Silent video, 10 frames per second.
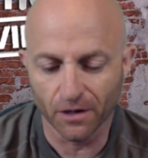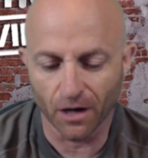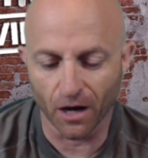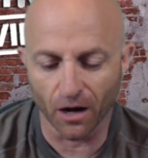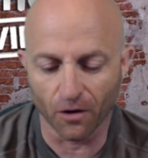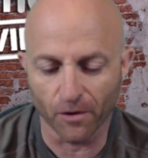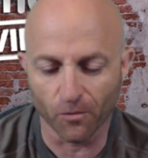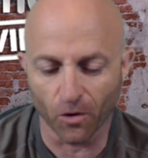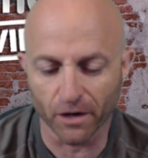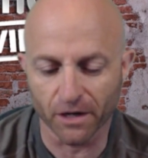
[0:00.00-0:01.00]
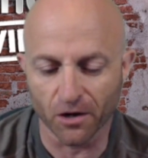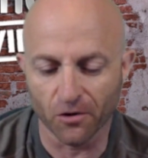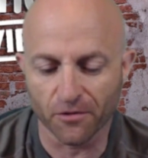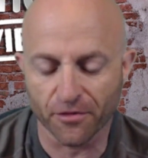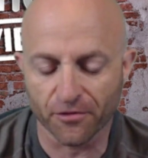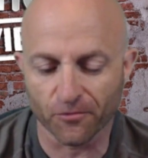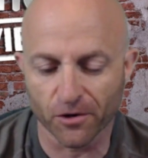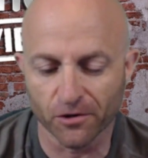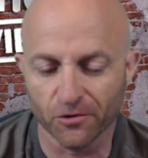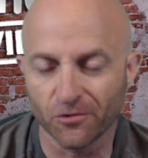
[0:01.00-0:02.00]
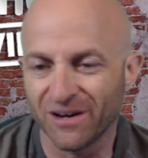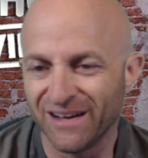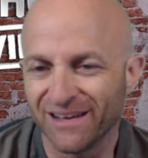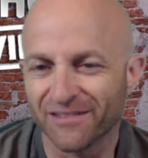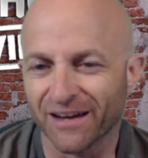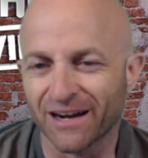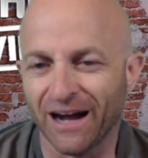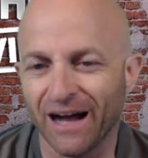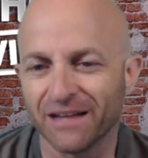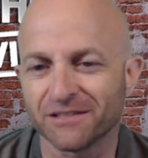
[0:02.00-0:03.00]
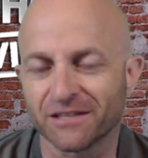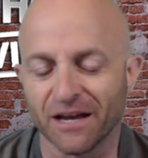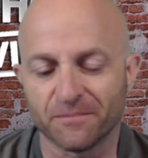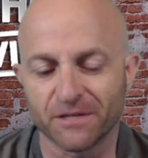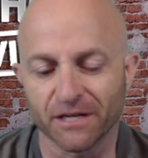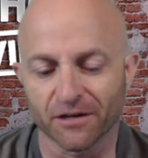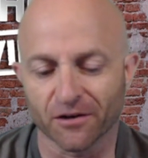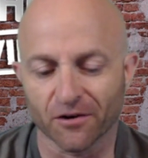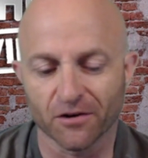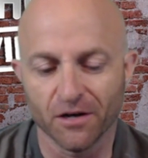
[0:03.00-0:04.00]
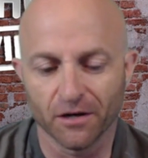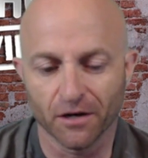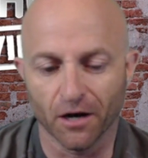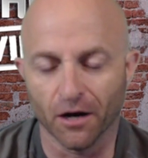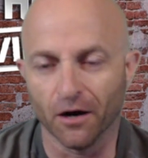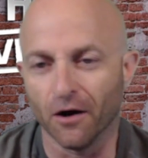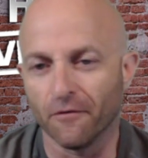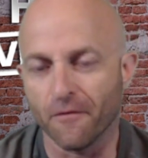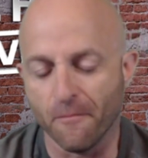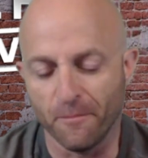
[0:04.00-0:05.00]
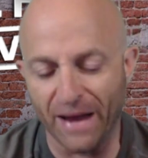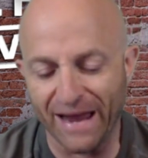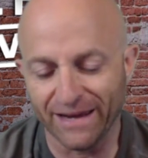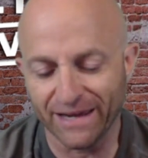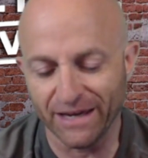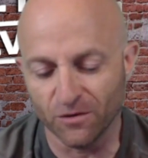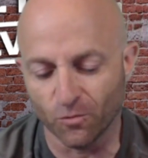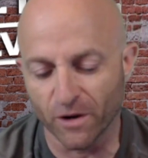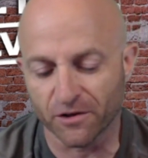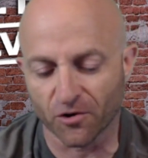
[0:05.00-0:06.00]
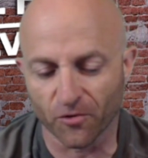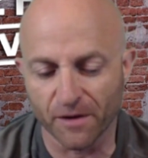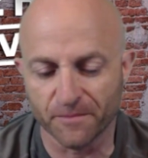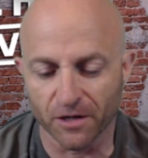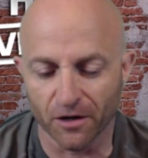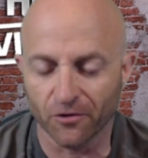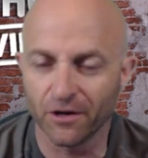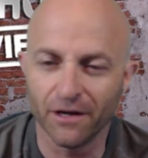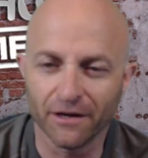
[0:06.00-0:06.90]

we want to go through the concept here of banking with crypto.